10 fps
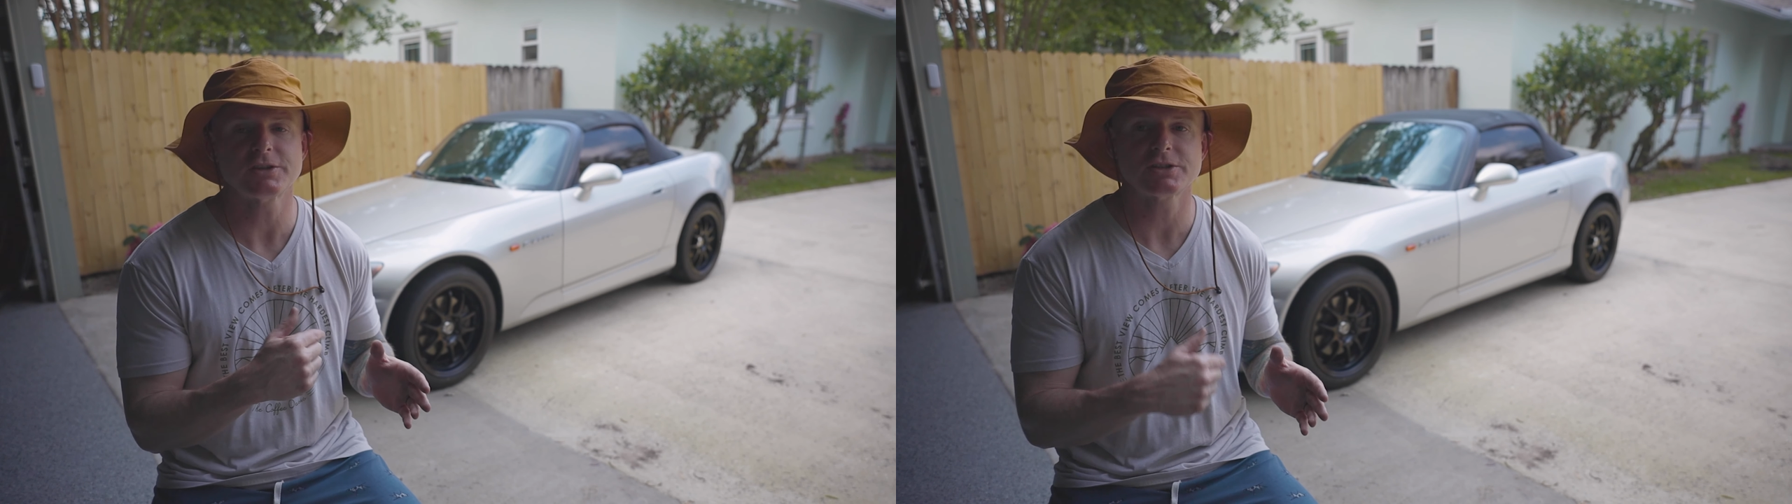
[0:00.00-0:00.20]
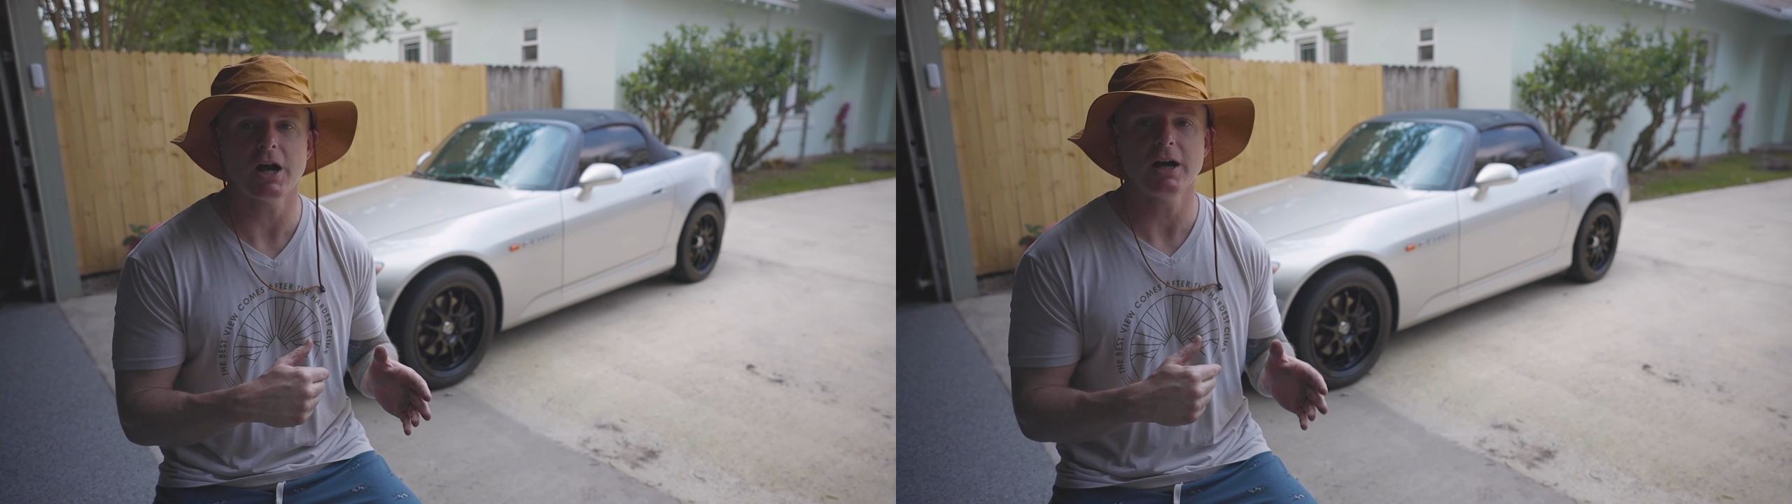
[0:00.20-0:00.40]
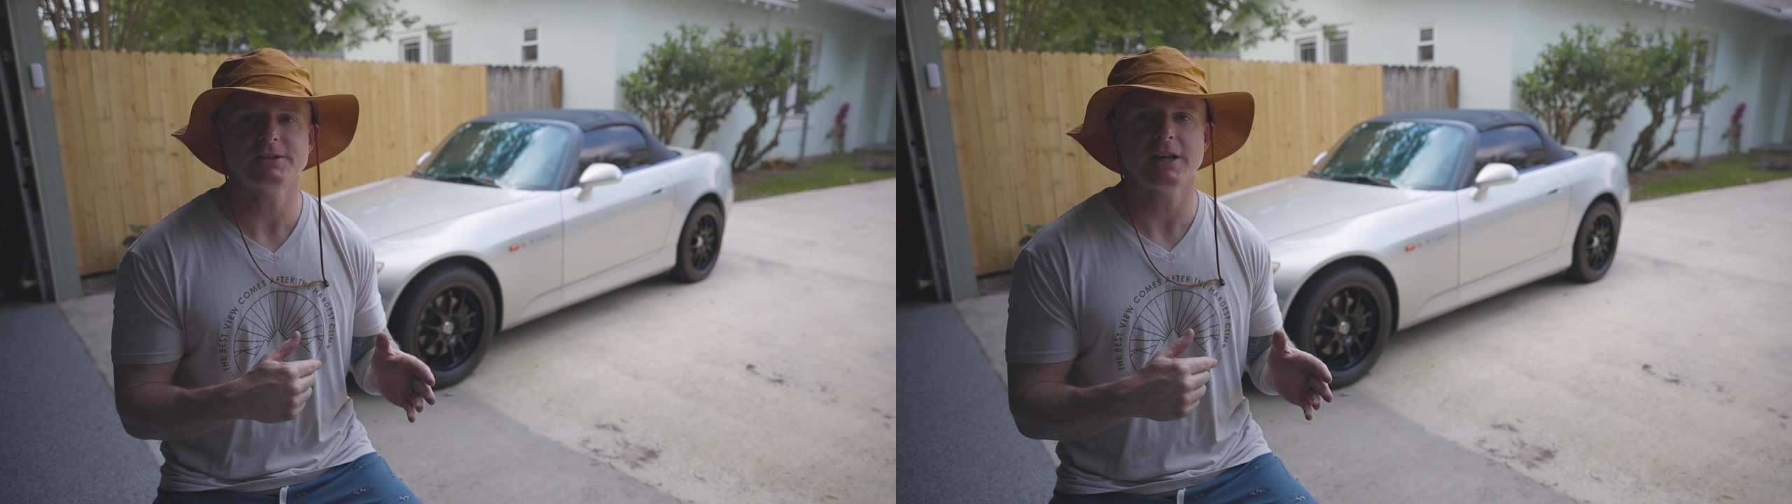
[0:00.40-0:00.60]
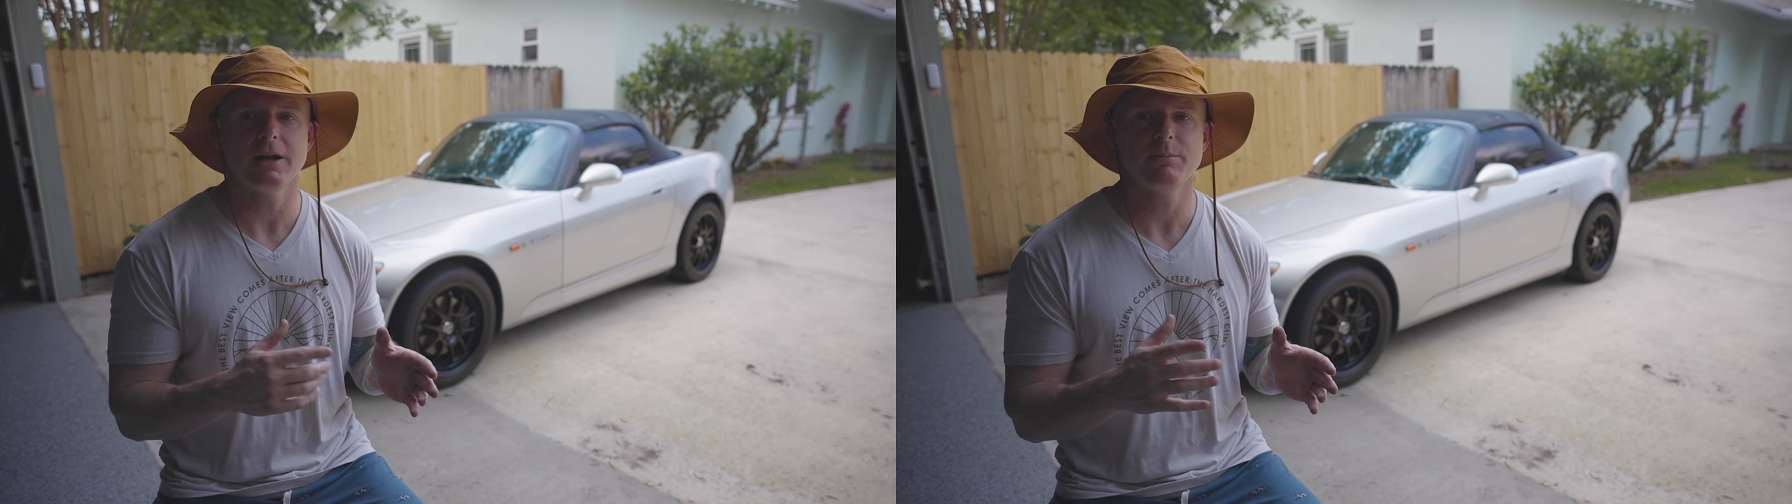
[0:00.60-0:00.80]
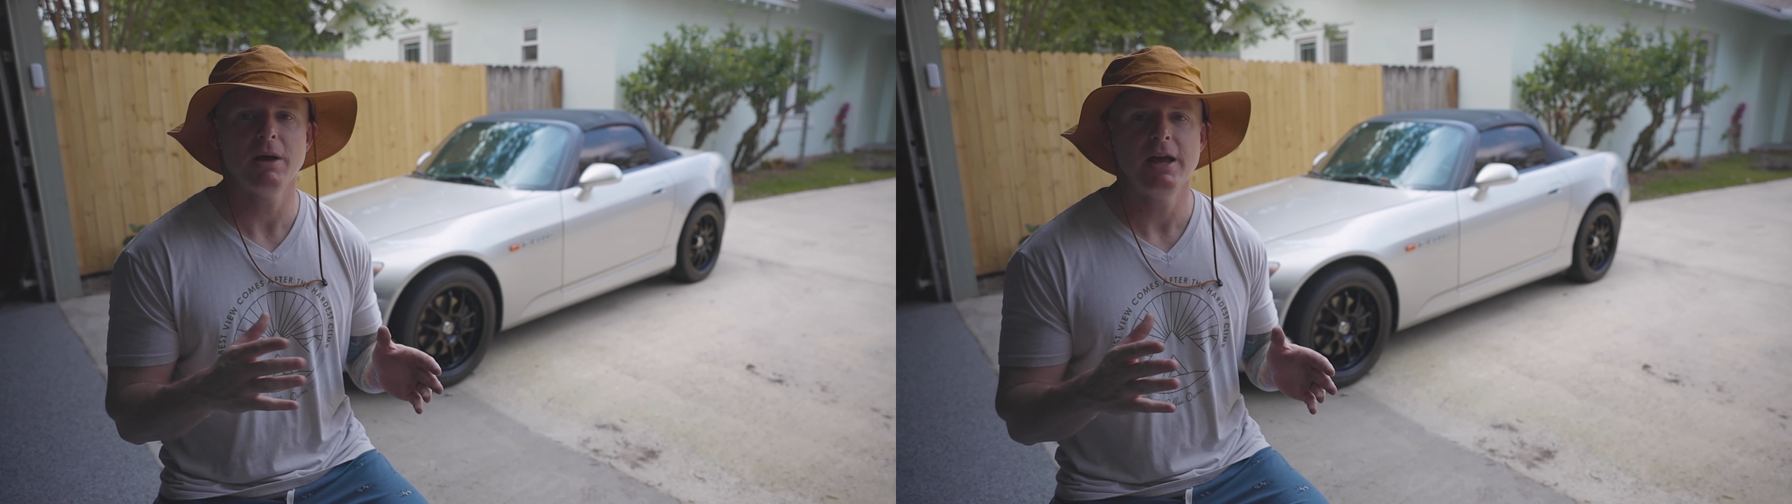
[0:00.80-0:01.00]
stock
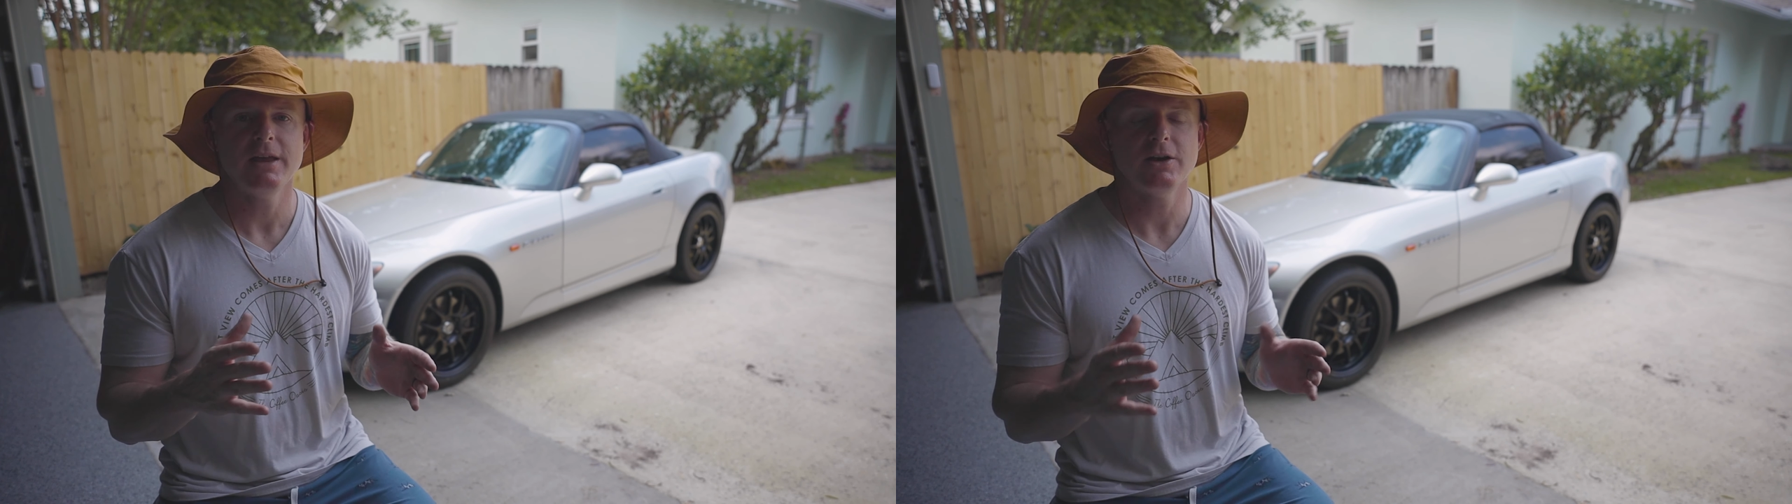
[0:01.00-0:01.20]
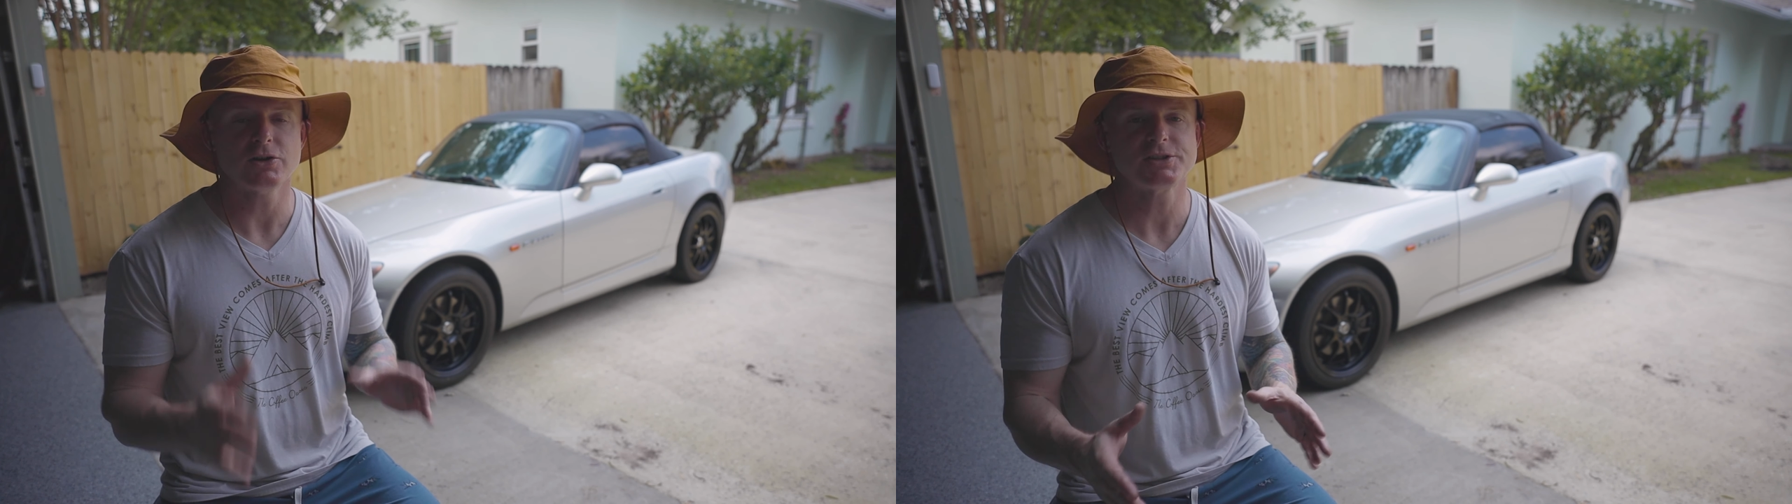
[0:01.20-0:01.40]
setup, they're